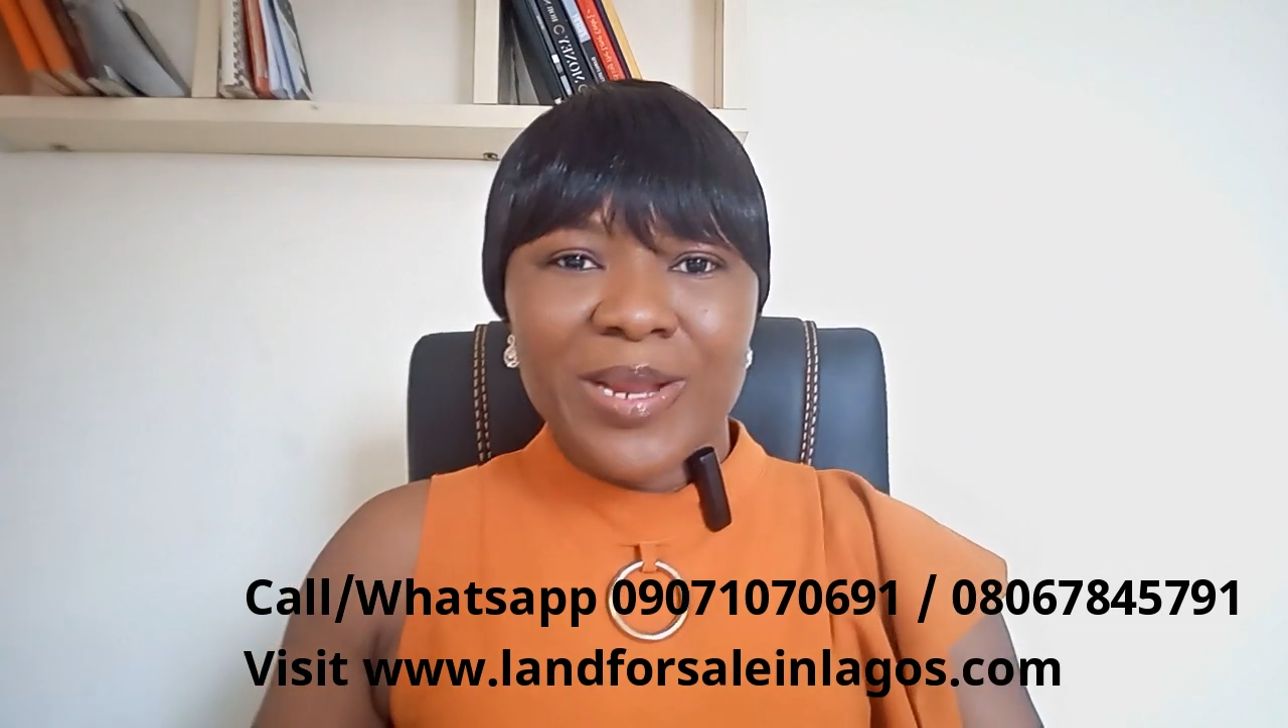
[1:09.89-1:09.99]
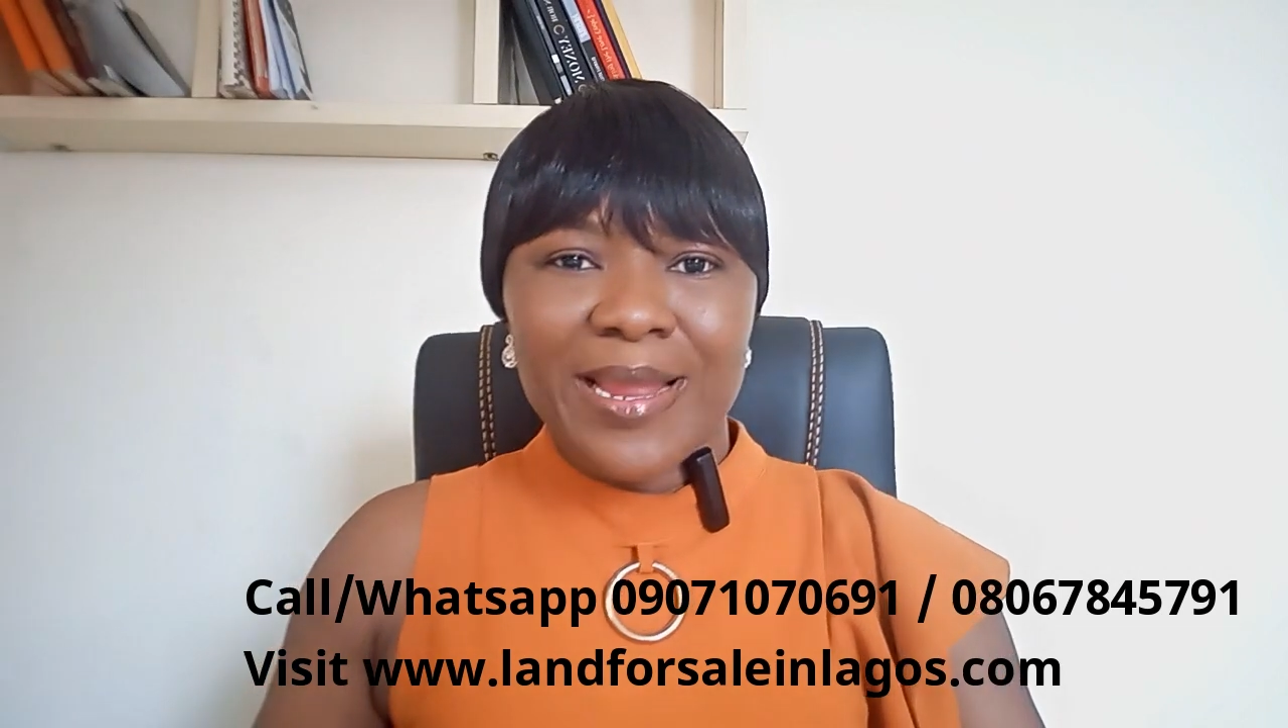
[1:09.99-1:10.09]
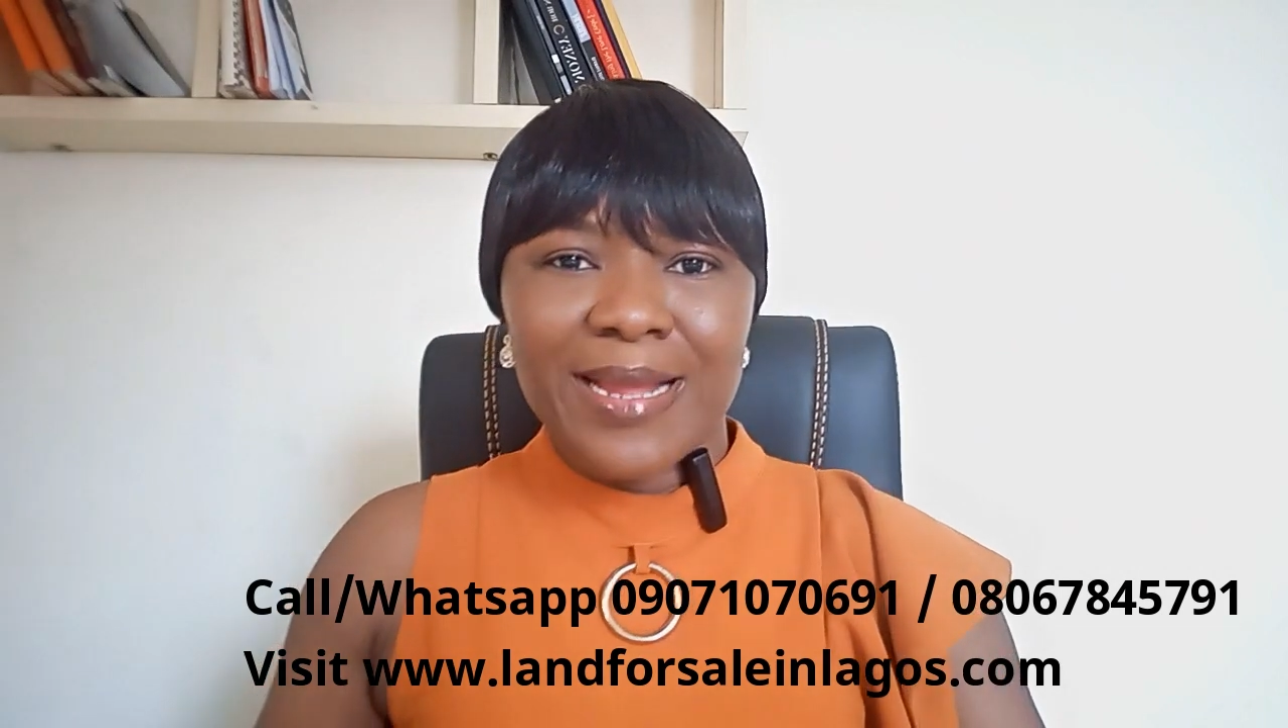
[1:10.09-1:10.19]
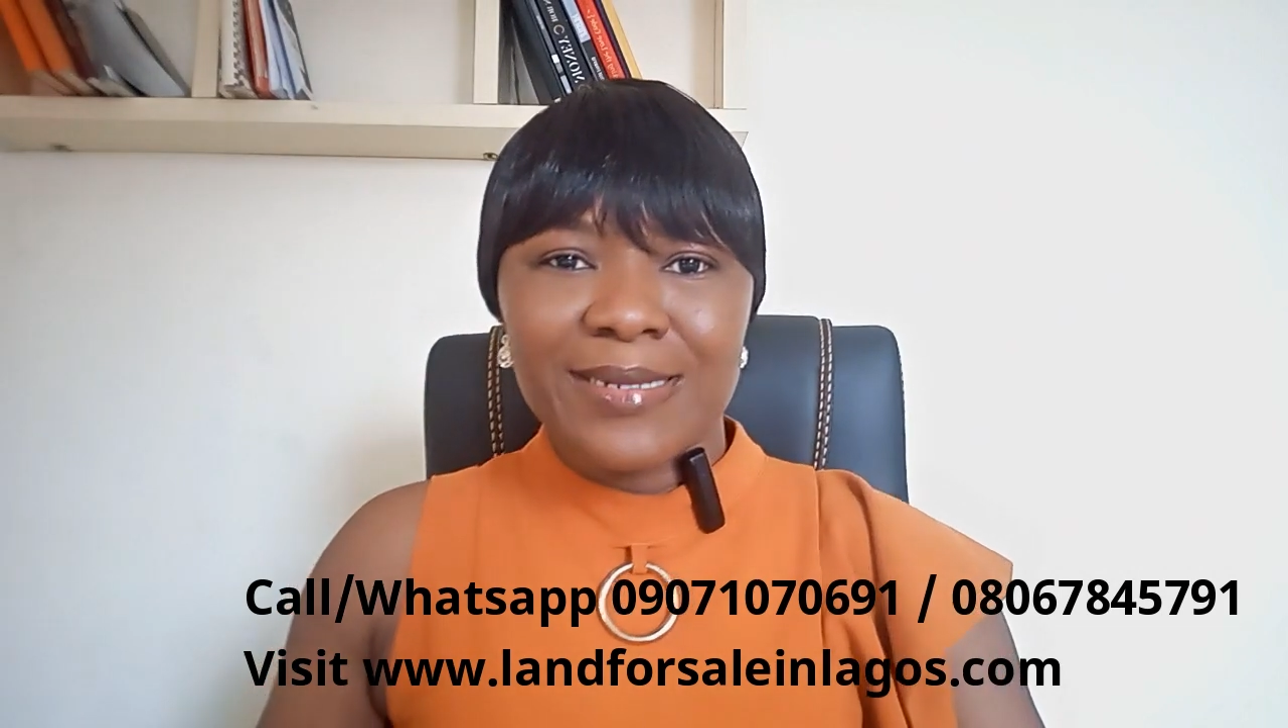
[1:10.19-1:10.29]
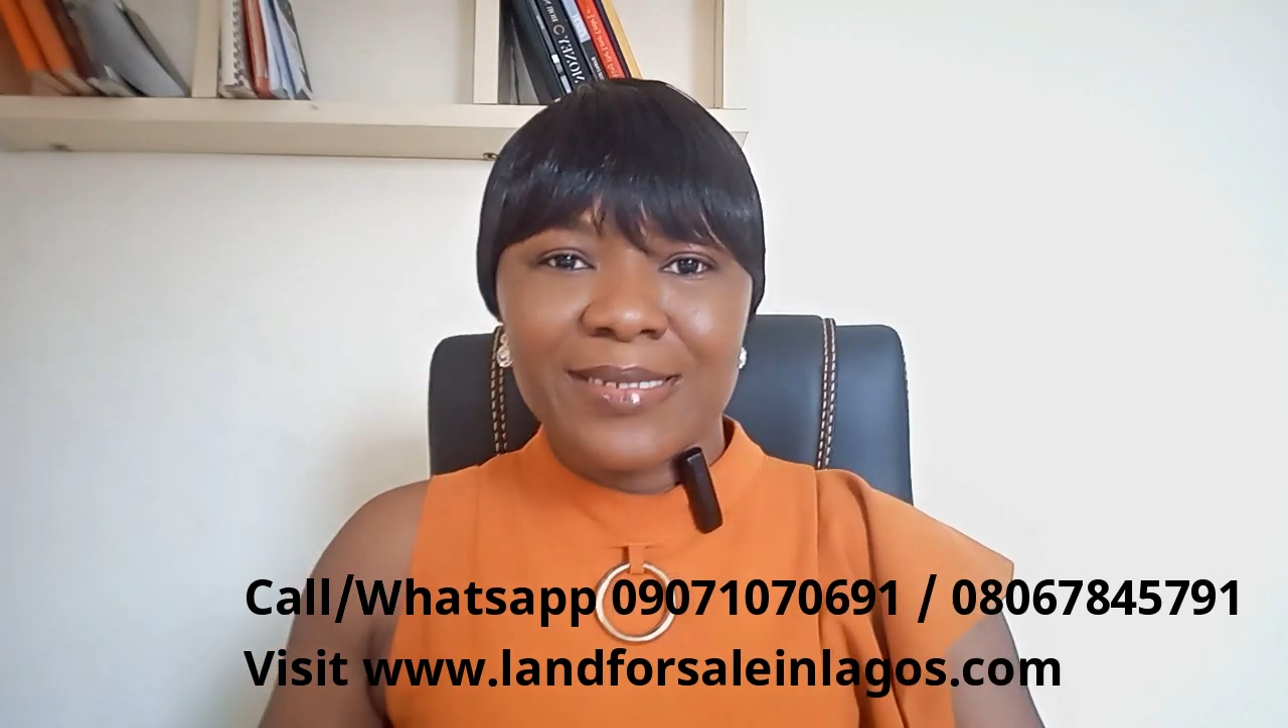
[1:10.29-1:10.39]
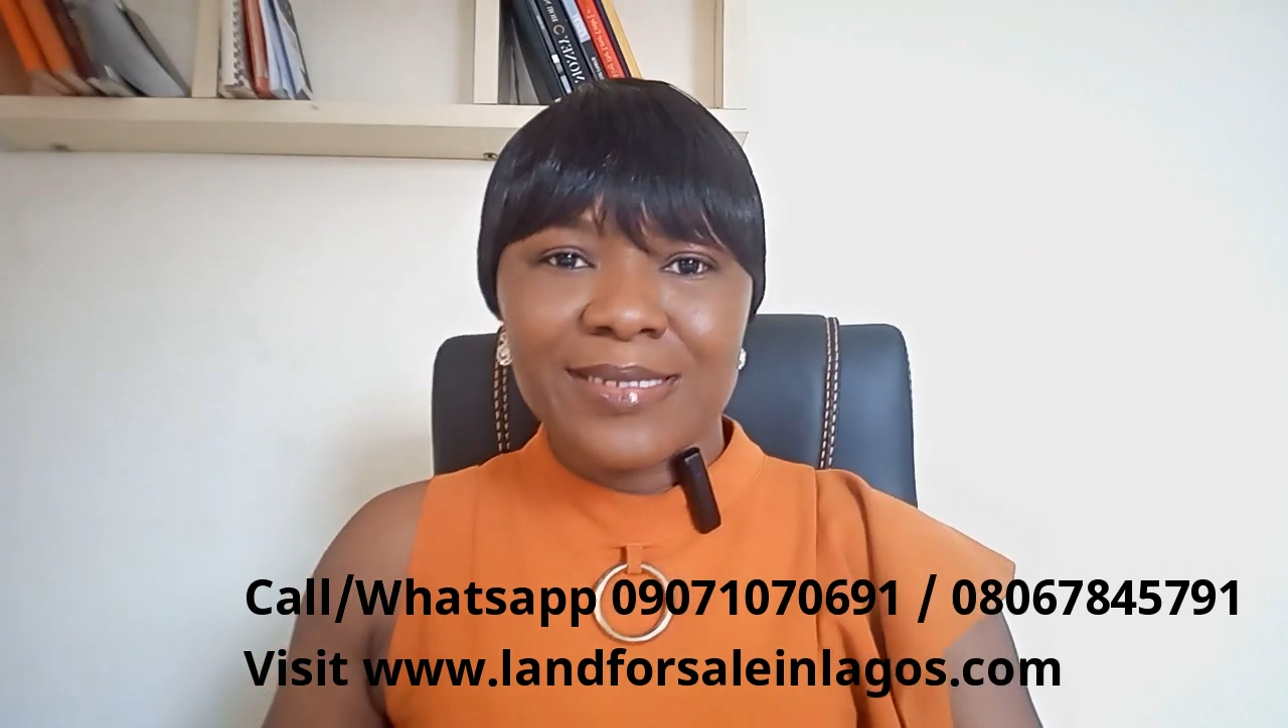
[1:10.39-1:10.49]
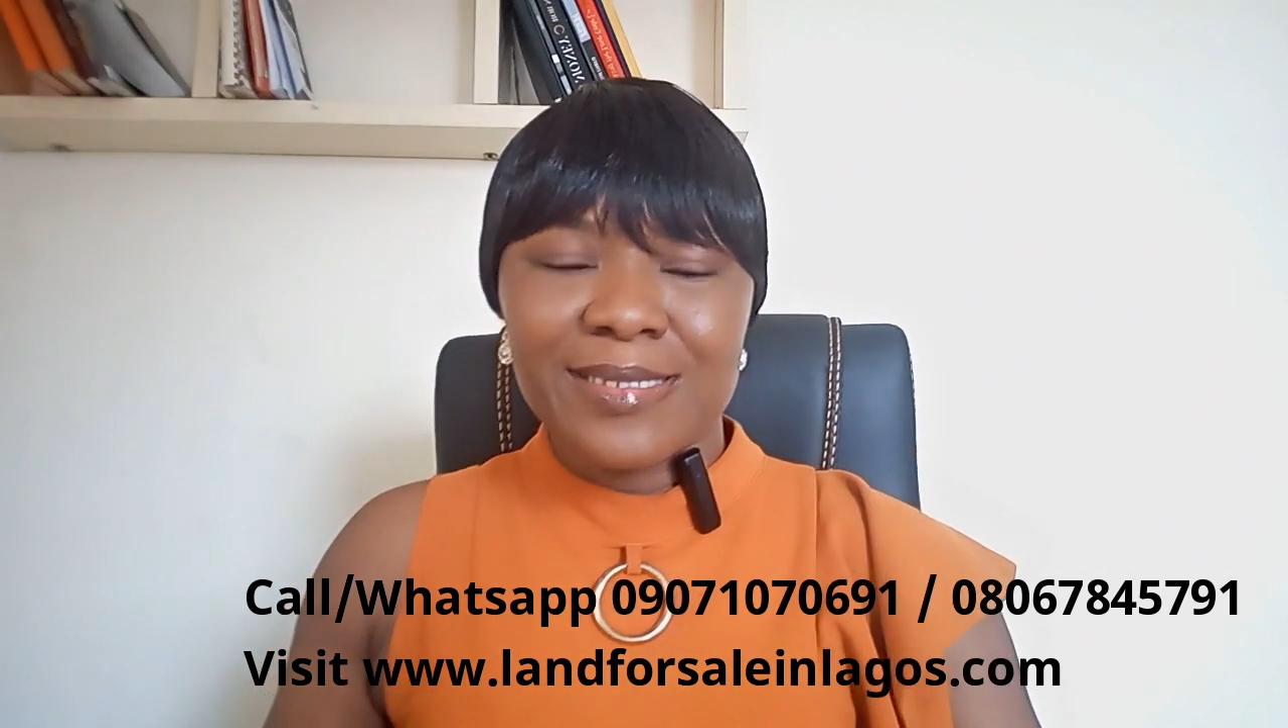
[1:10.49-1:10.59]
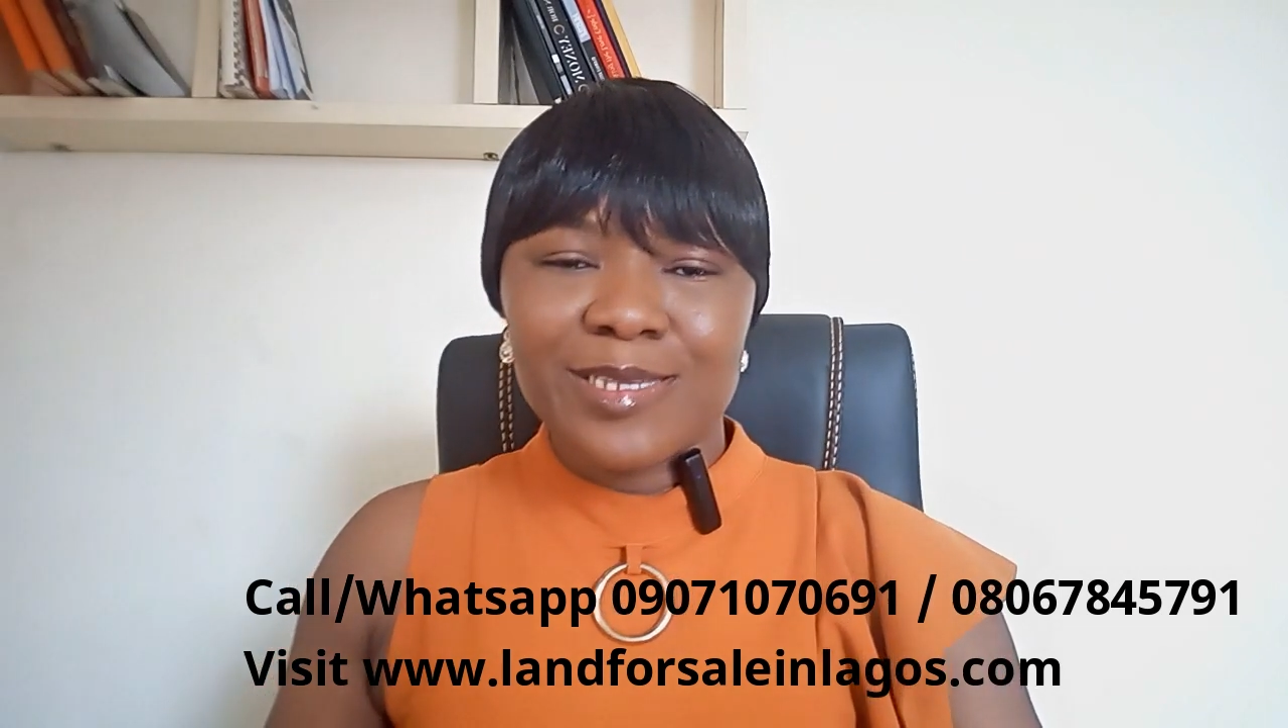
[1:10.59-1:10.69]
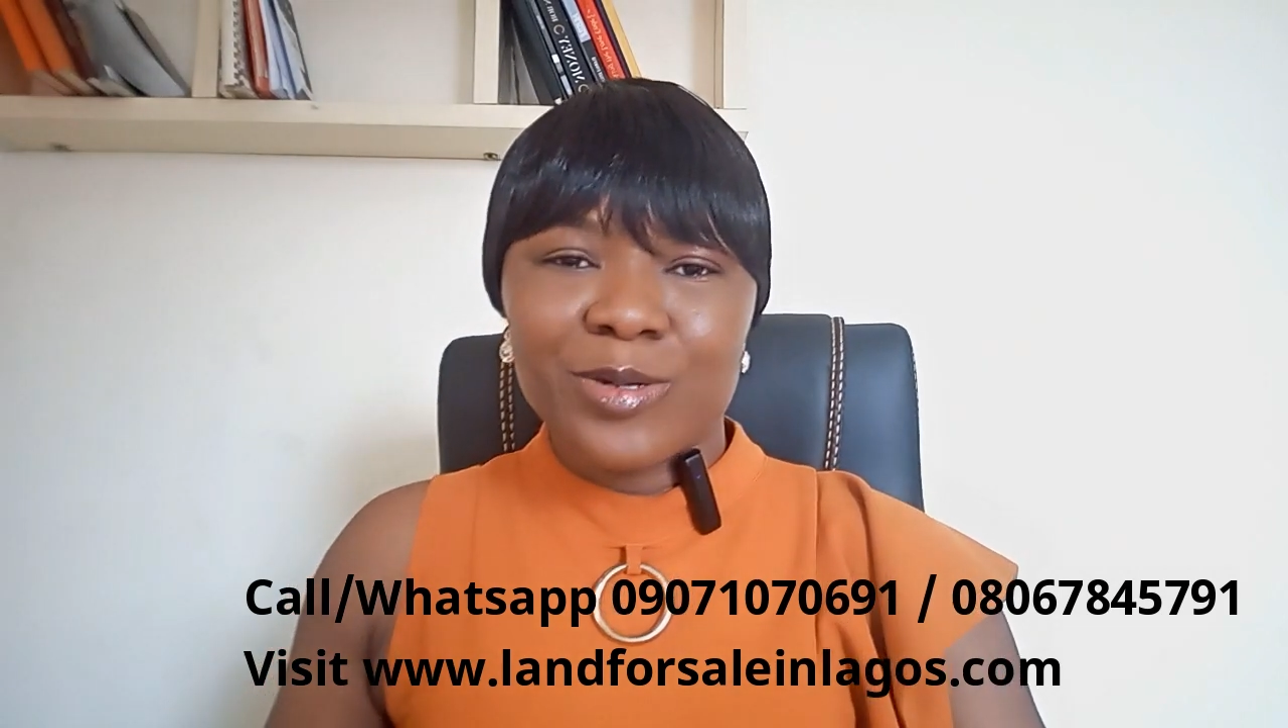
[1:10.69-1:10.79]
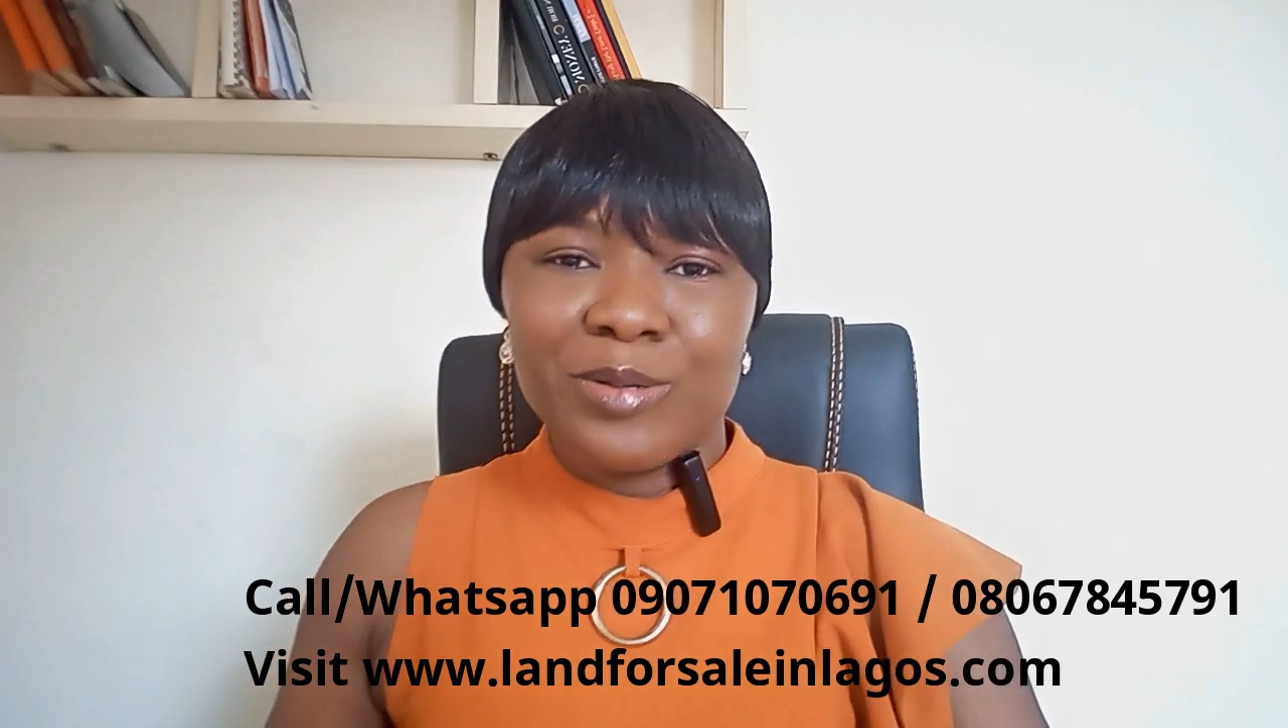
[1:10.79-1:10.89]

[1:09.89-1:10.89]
had this